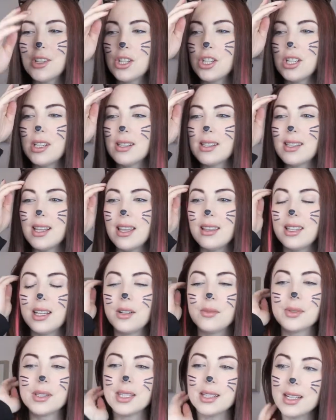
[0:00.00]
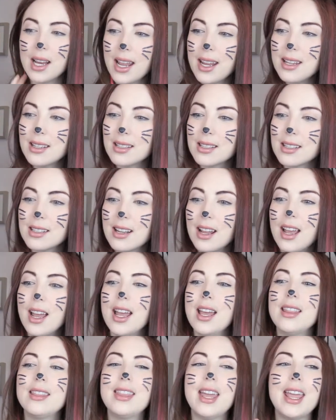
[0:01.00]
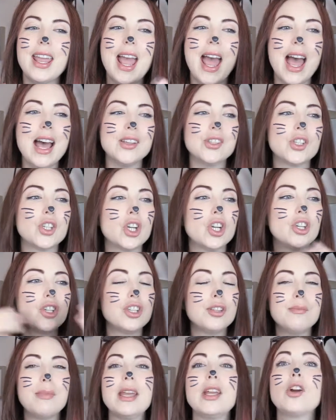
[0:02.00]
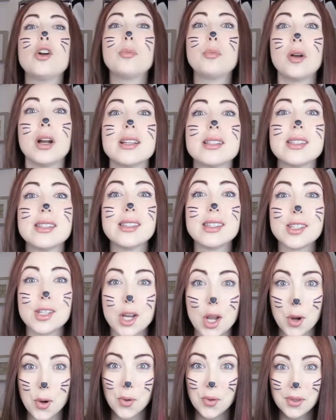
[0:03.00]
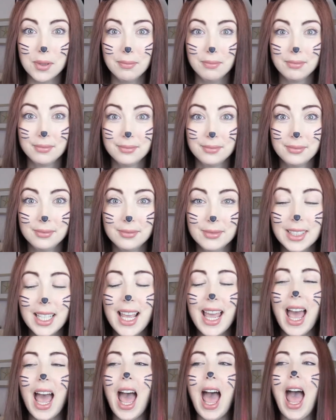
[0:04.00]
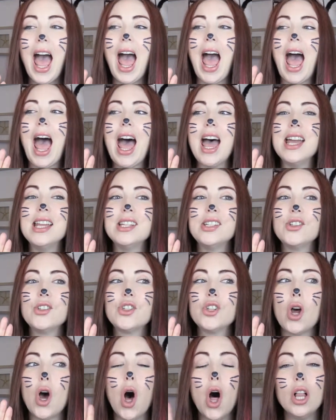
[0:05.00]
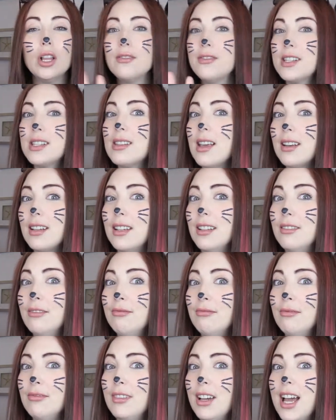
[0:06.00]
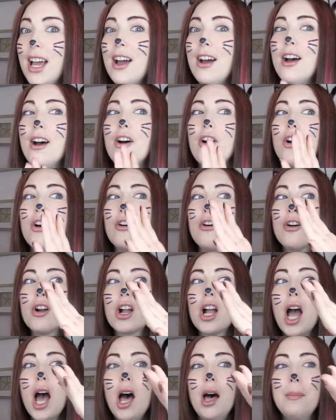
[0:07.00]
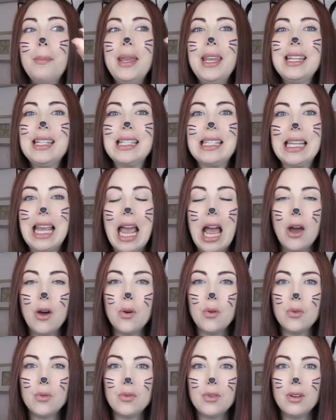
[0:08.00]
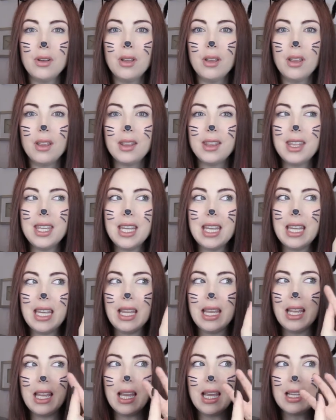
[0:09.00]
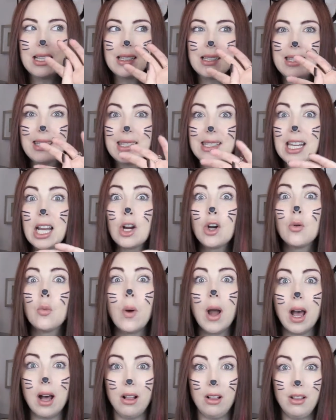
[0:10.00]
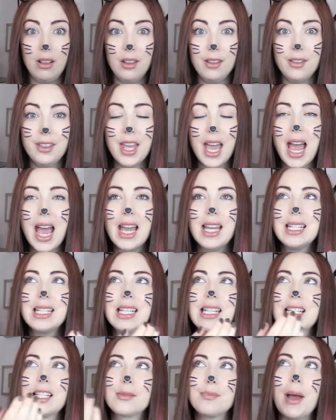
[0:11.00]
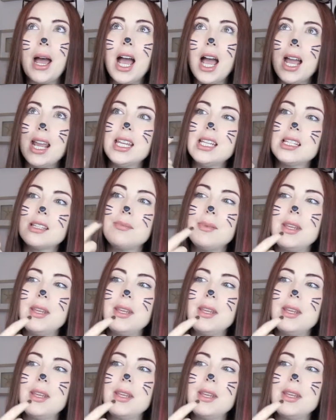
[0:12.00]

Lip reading: She said that it was at night. They asked her to make her presence known. And all of a sudden, coming down the stairwell that is behind